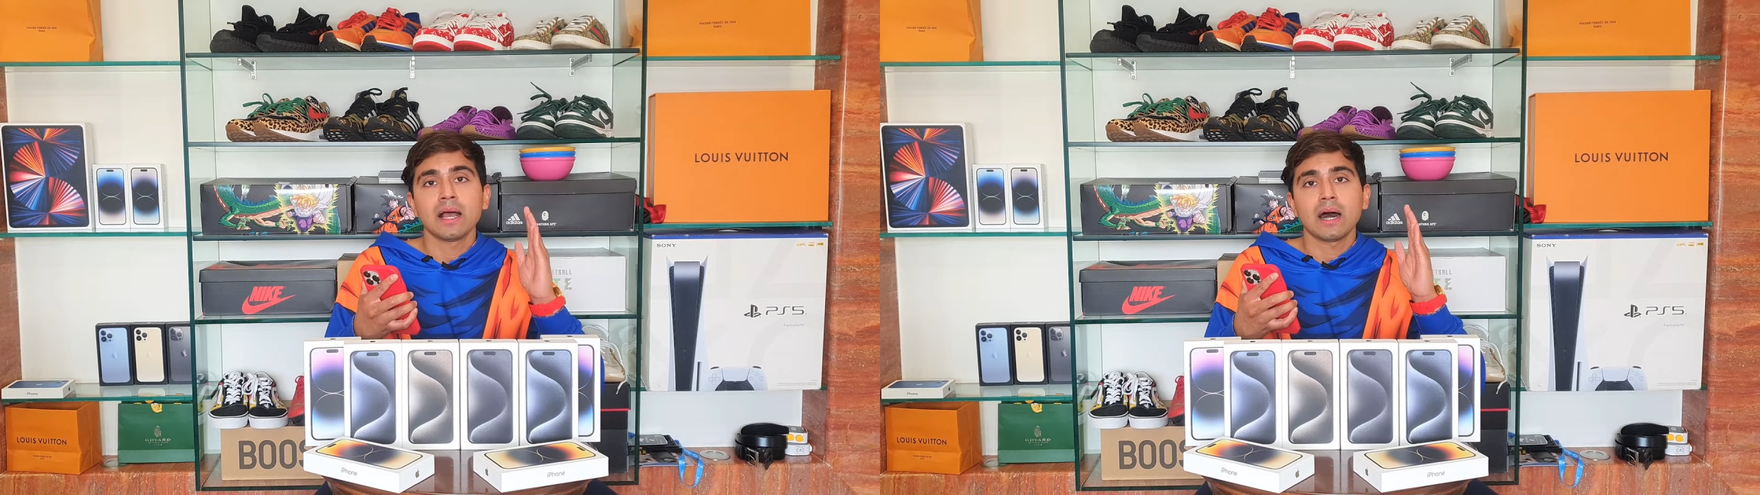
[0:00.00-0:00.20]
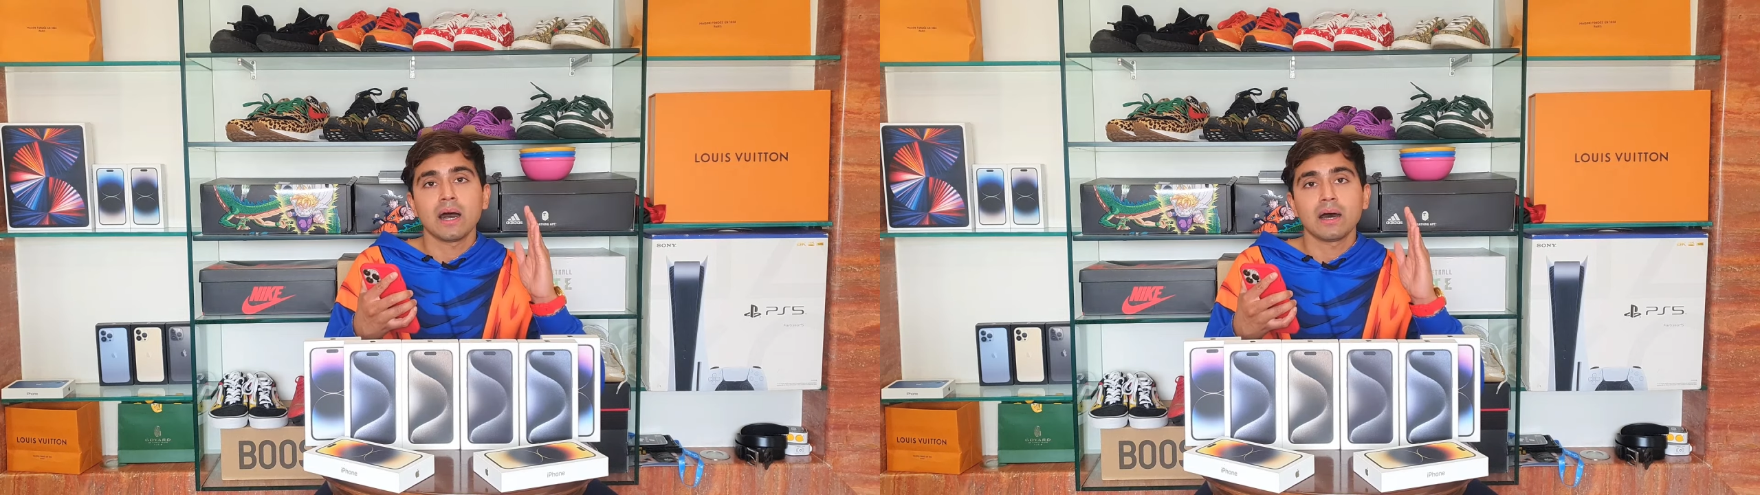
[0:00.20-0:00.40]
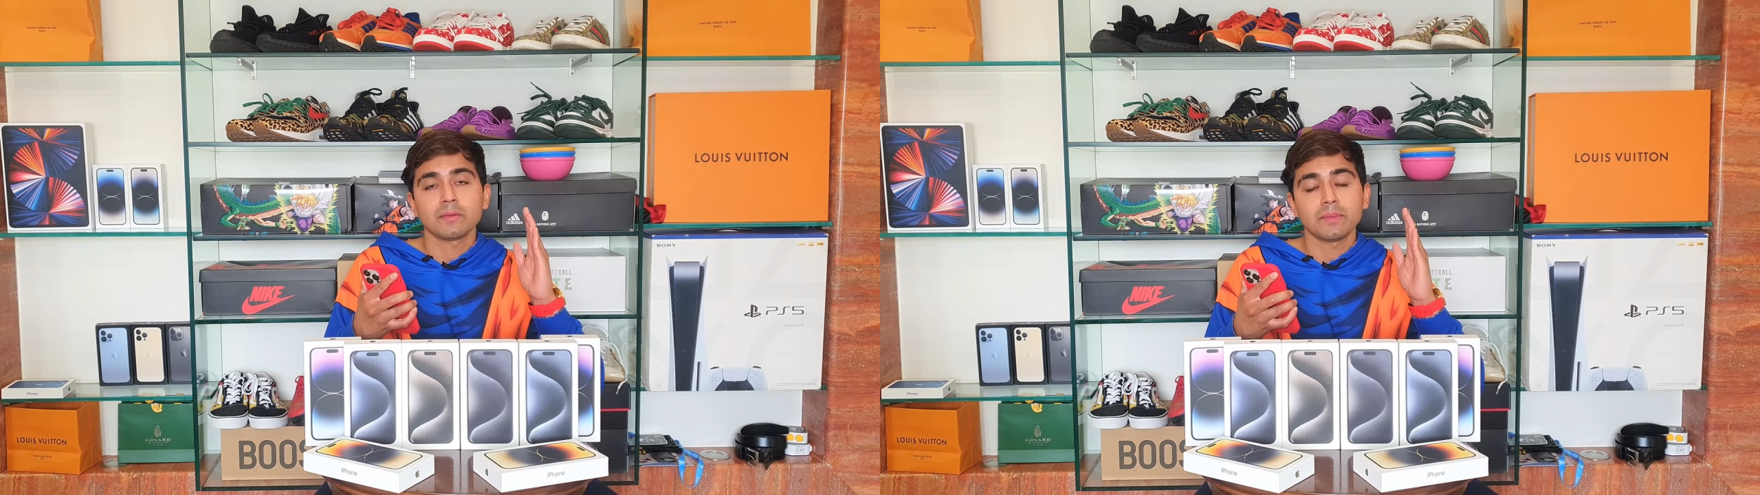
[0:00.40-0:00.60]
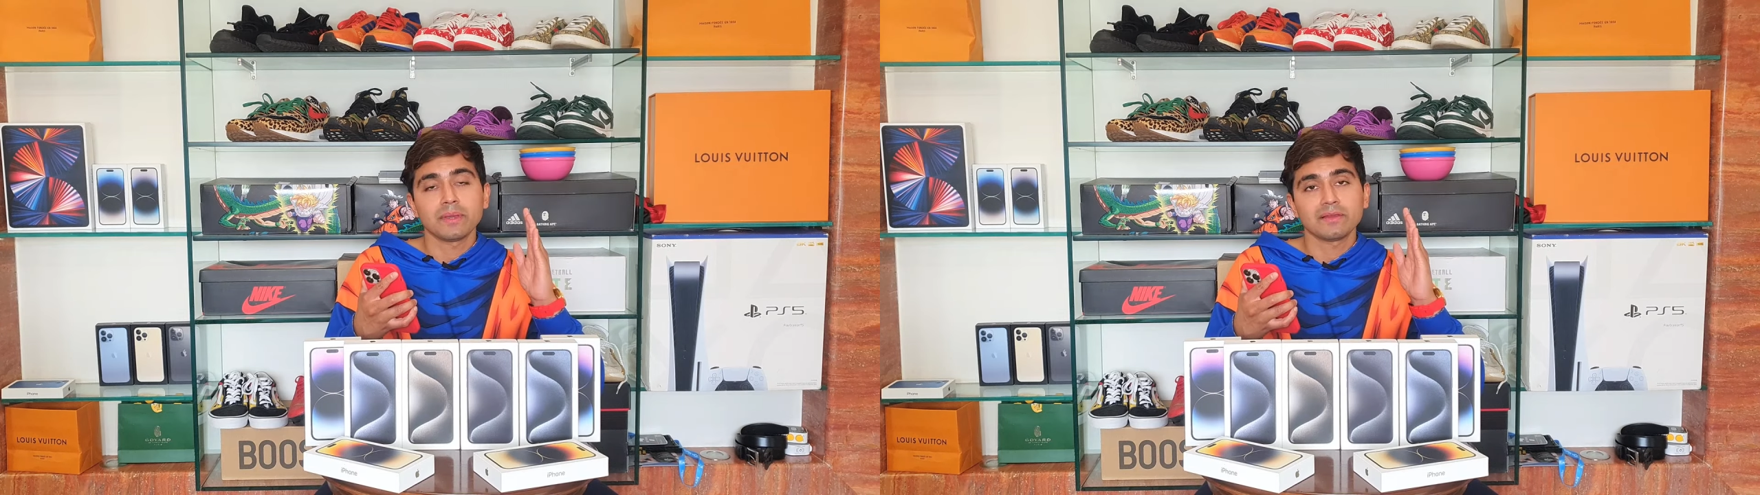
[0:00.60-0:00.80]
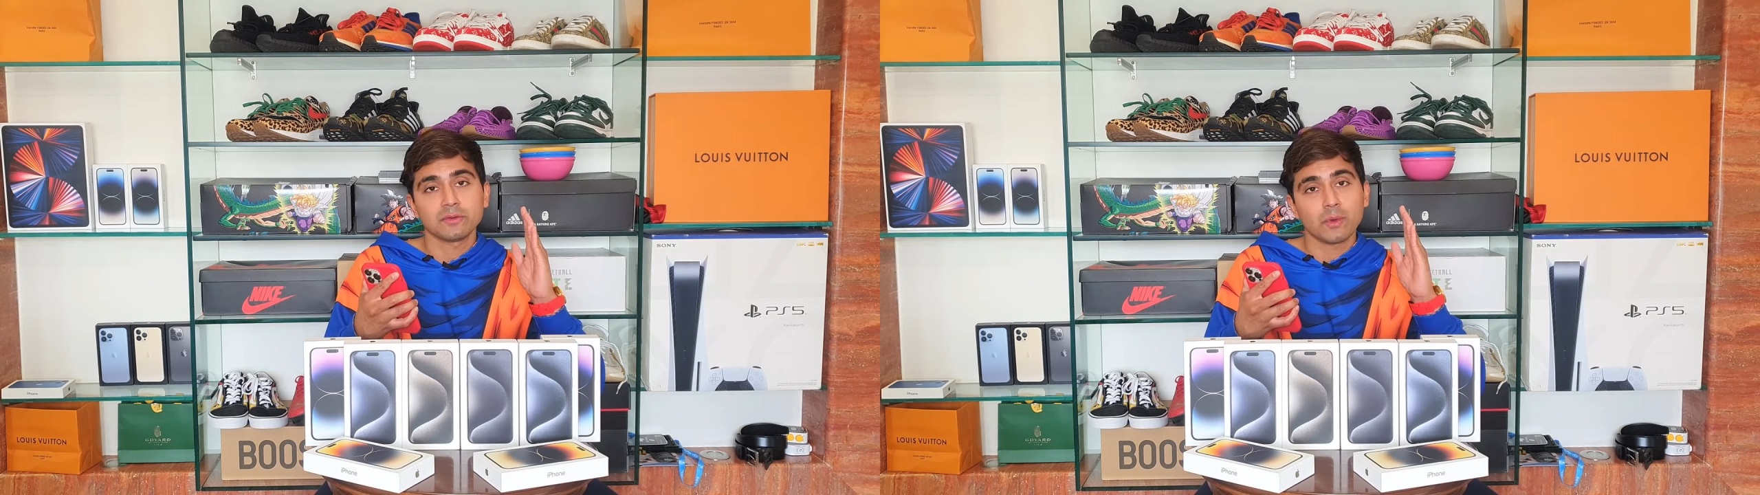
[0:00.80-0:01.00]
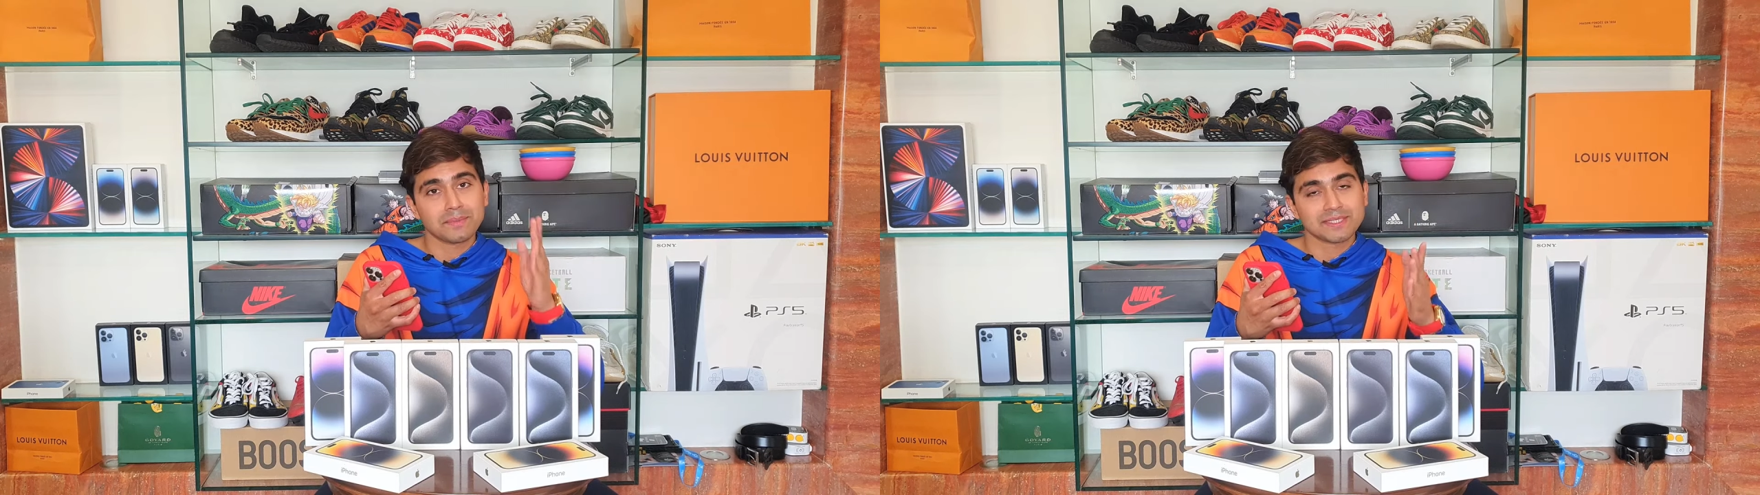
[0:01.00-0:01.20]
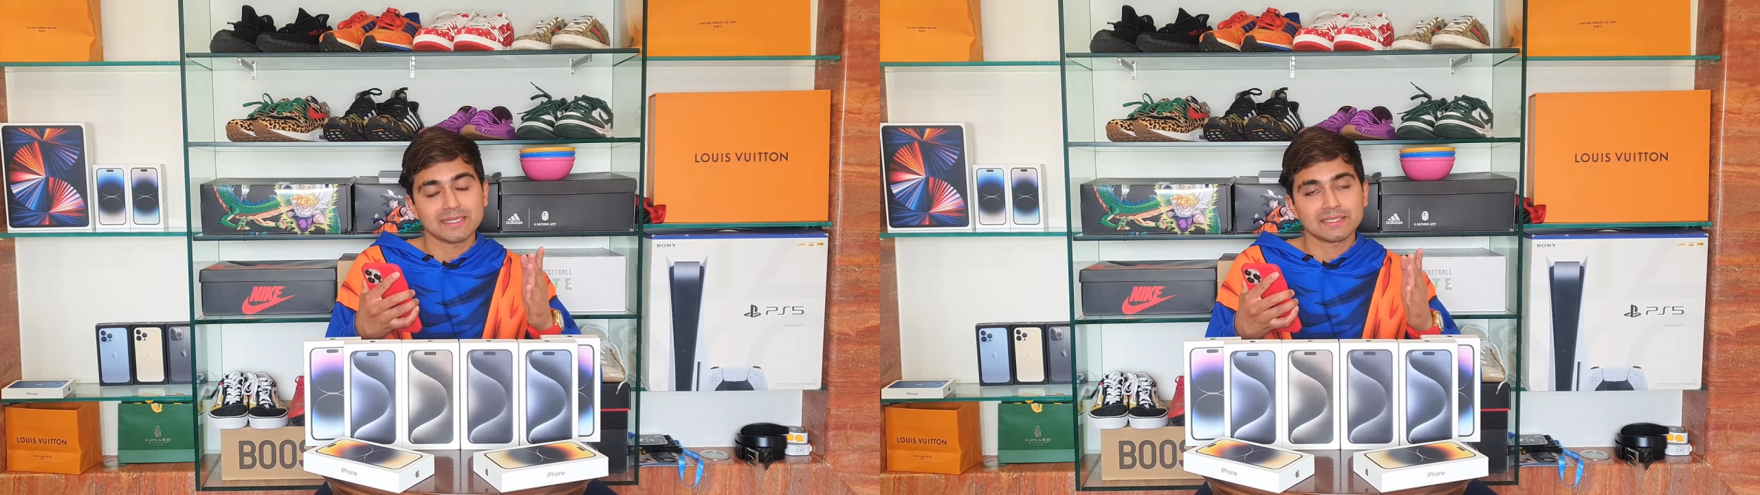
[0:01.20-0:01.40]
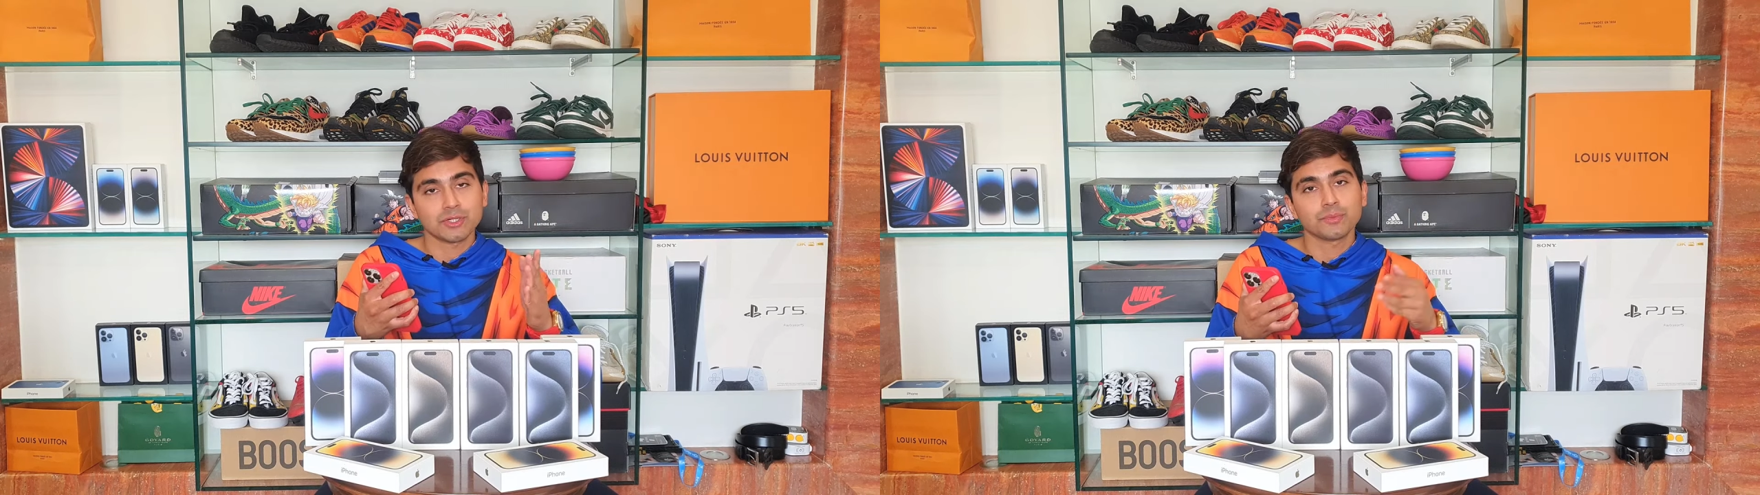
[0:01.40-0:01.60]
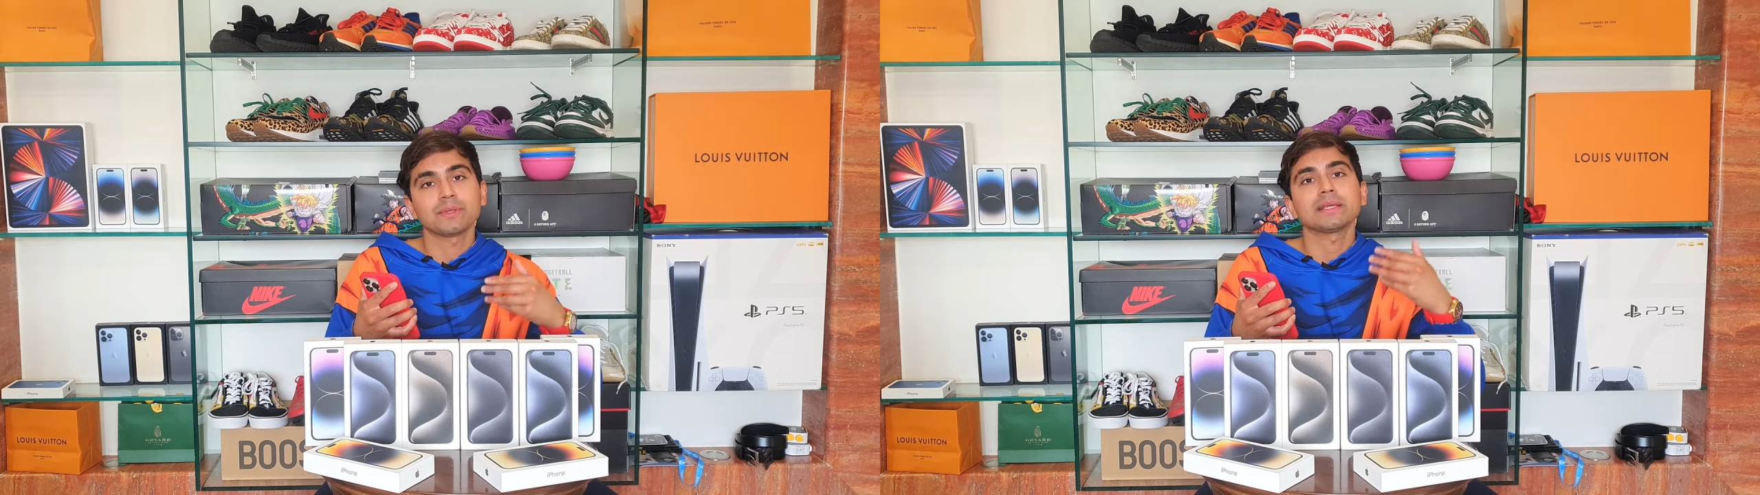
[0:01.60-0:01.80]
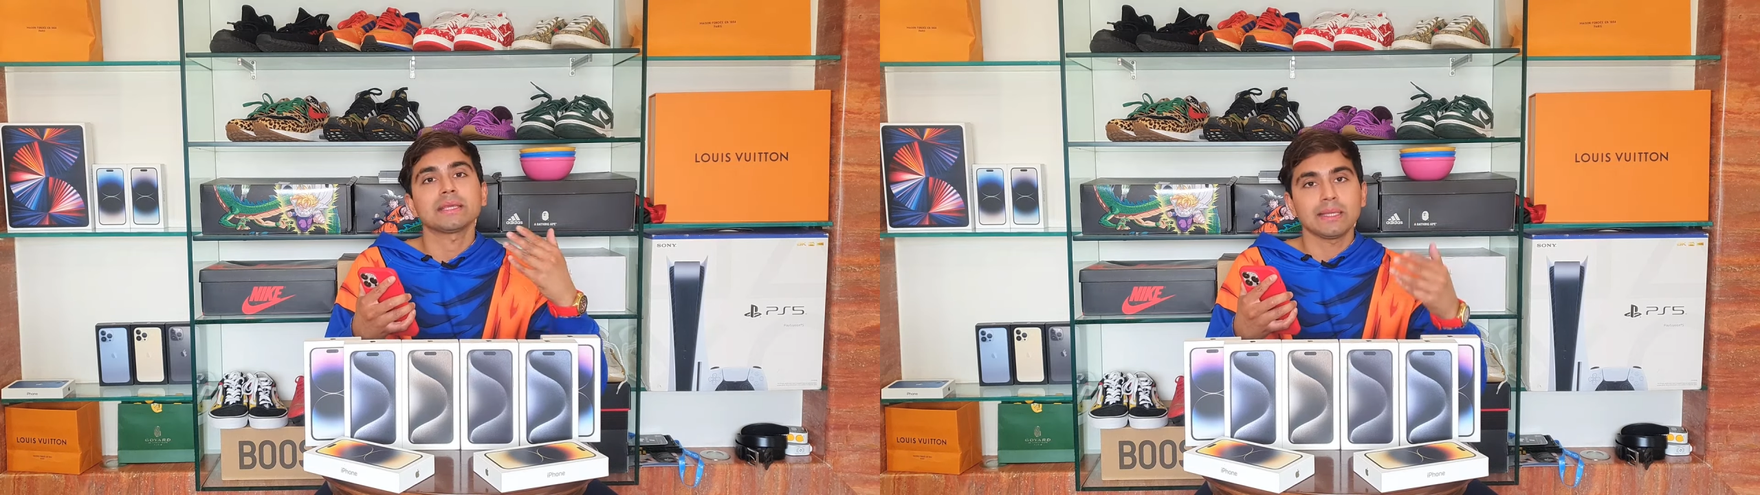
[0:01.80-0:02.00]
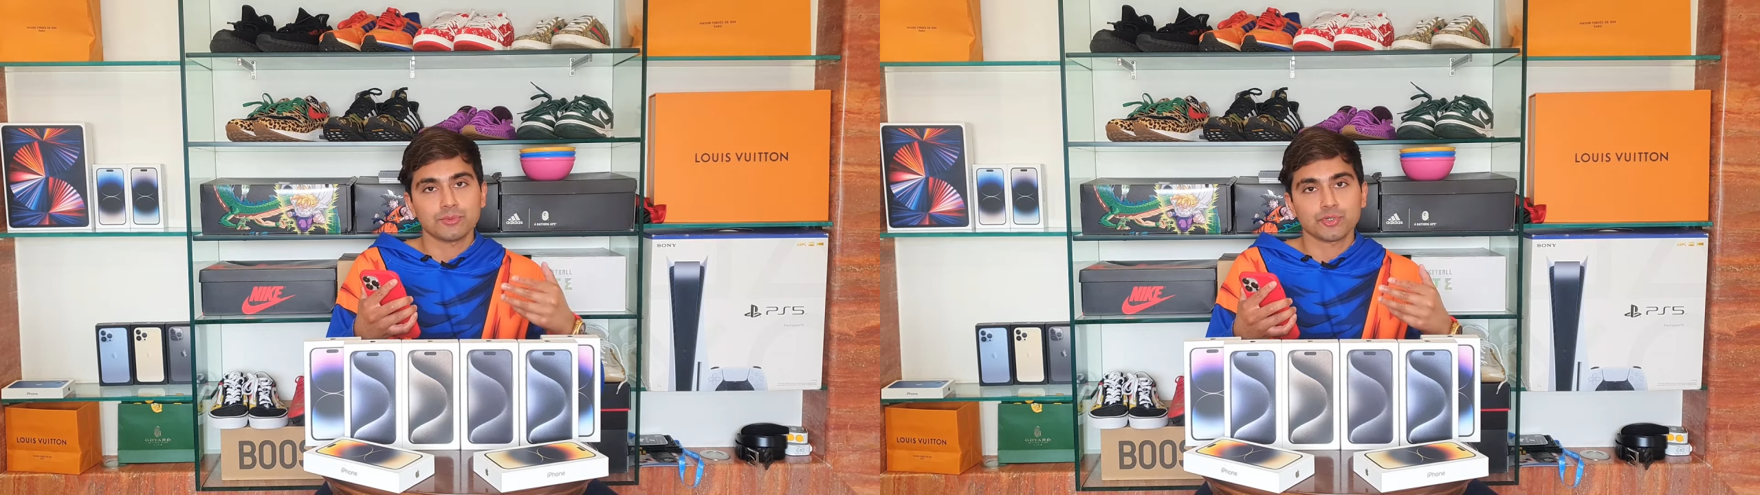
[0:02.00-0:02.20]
Uh, remember, if the website isn't opening, keep